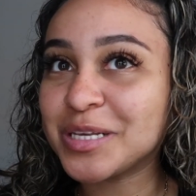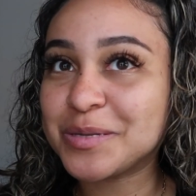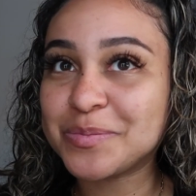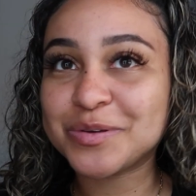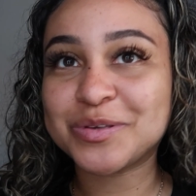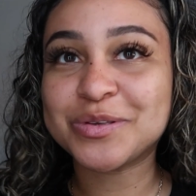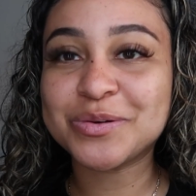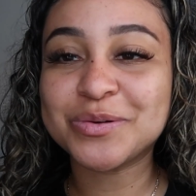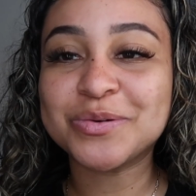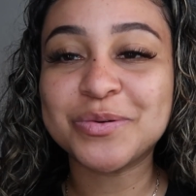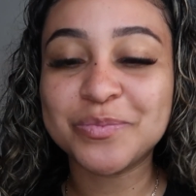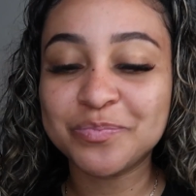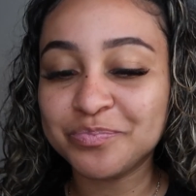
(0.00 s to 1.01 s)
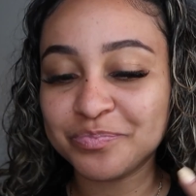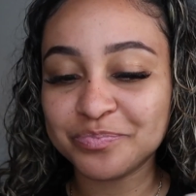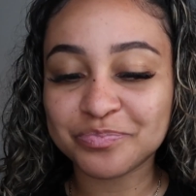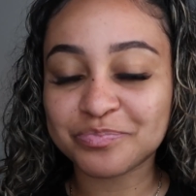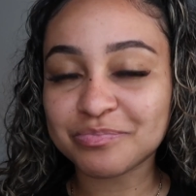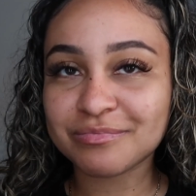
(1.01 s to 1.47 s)
we're supposed to
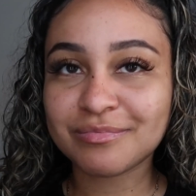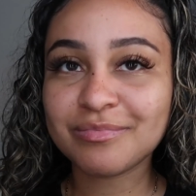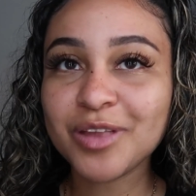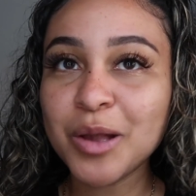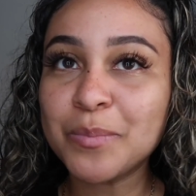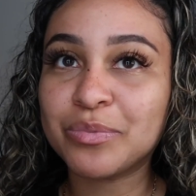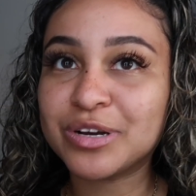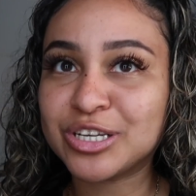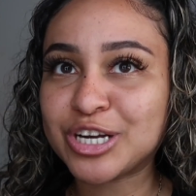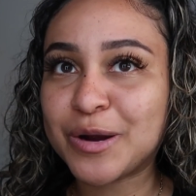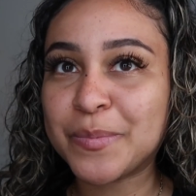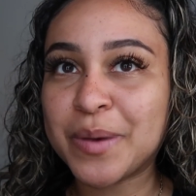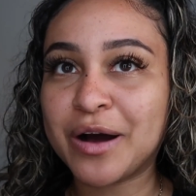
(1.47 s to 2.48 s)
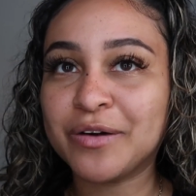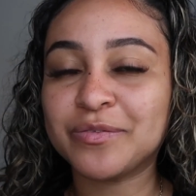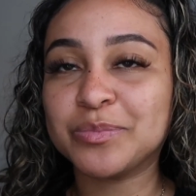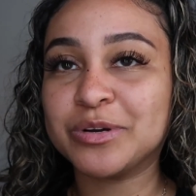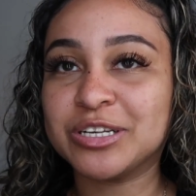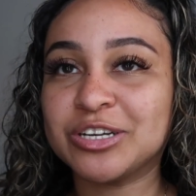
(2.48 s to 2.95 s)
brush our
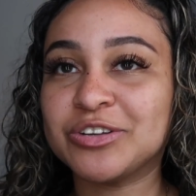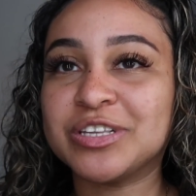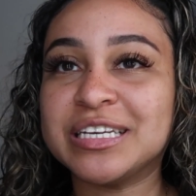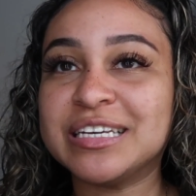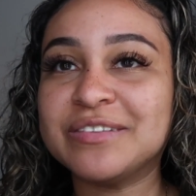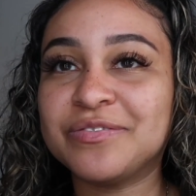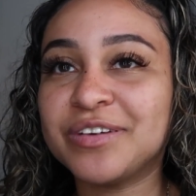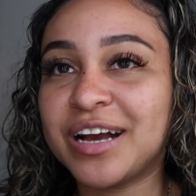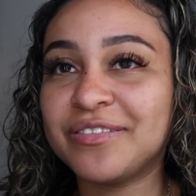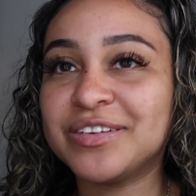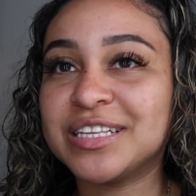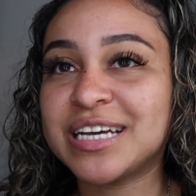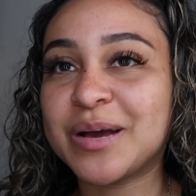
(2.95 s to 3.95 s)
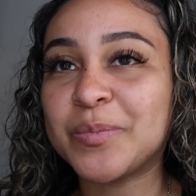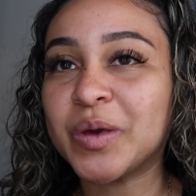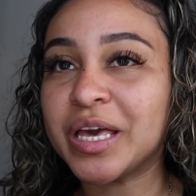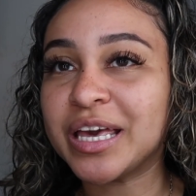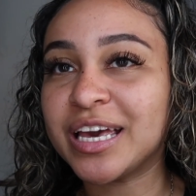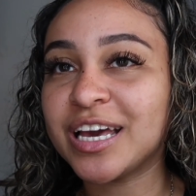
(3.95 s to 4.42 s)
mouth, brush our teeth every time we
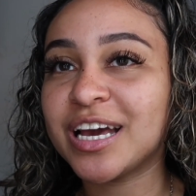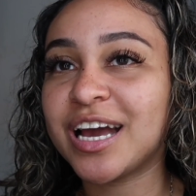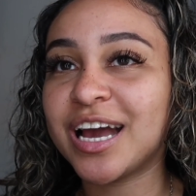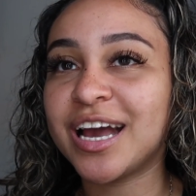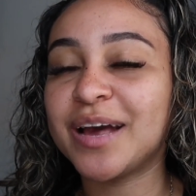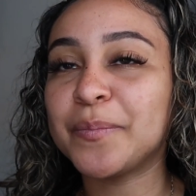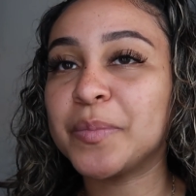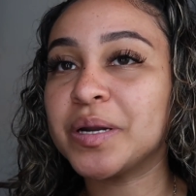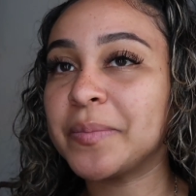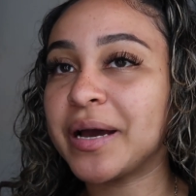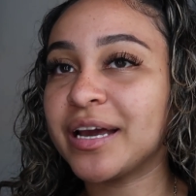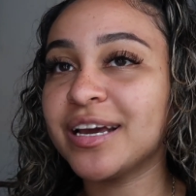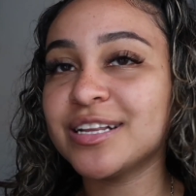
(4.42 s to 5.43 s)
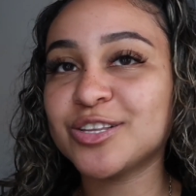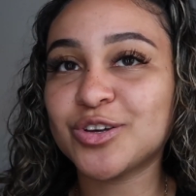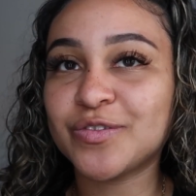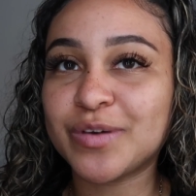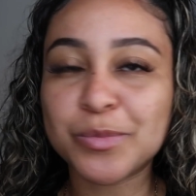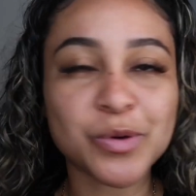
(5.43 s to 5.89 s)
eat and put it back in.
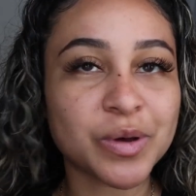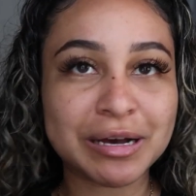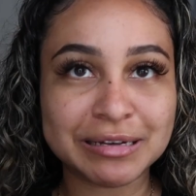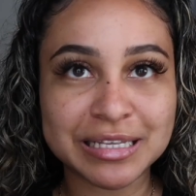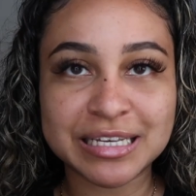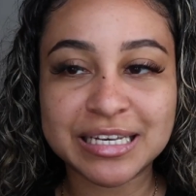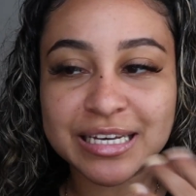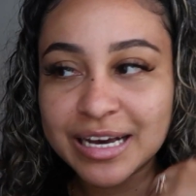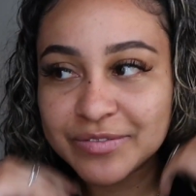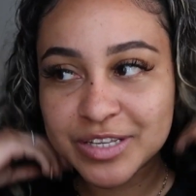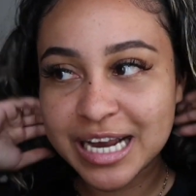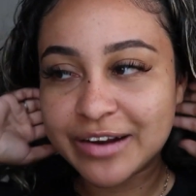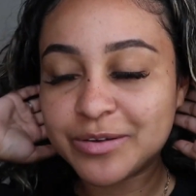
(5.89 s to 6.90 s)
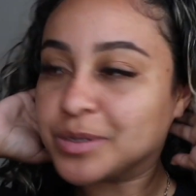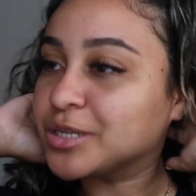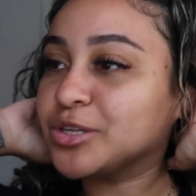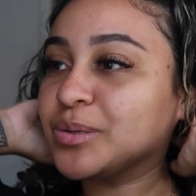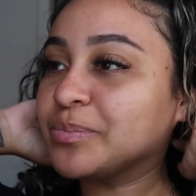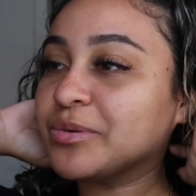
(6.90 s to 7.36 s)
So if I'm going out to eat, I have to carry with
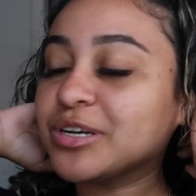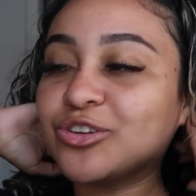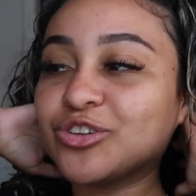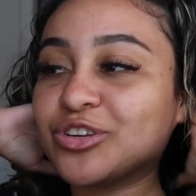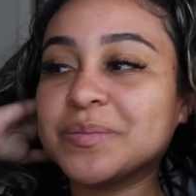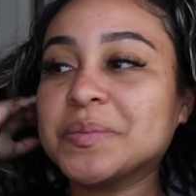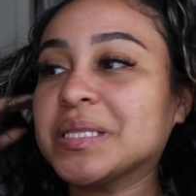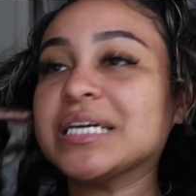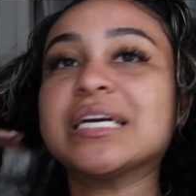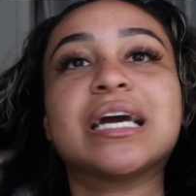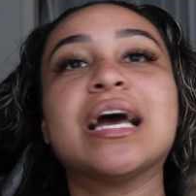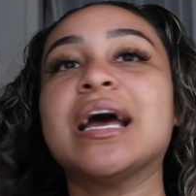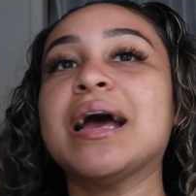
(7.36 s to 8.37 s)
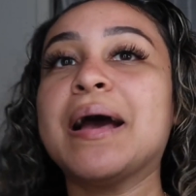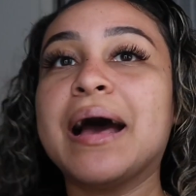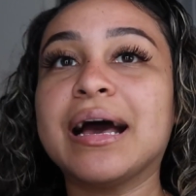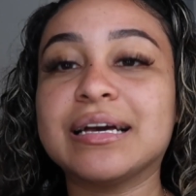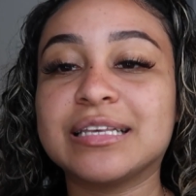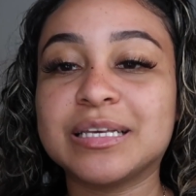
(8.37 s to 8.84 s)
a toothbrush or something.
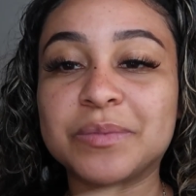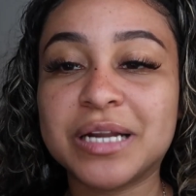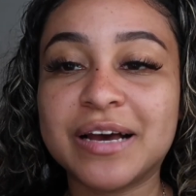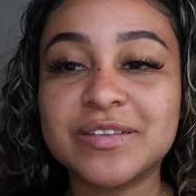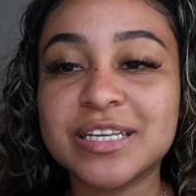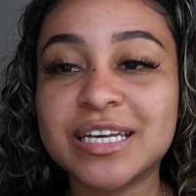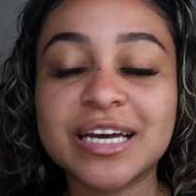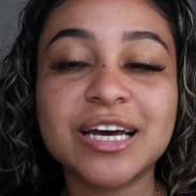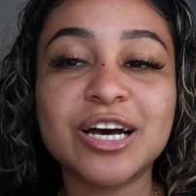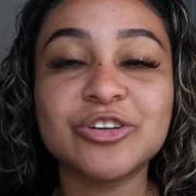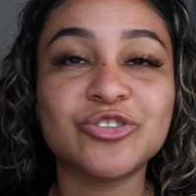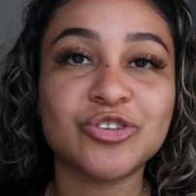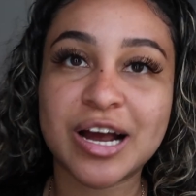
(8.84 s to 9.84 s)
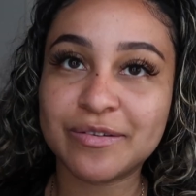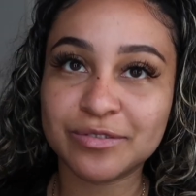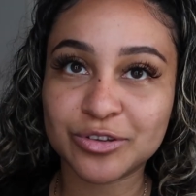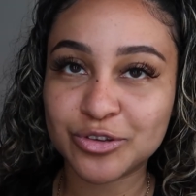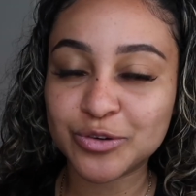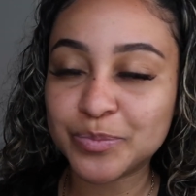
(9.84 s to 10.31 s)
I guess I'm gonna have to get a
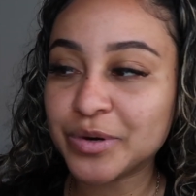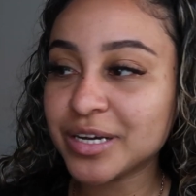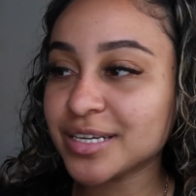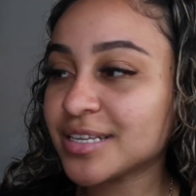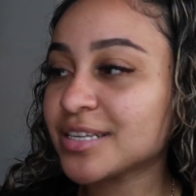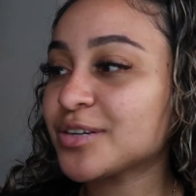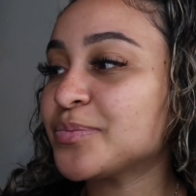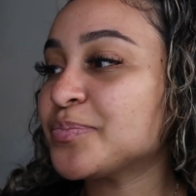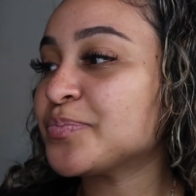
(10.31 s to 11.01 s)
travel toothbrush.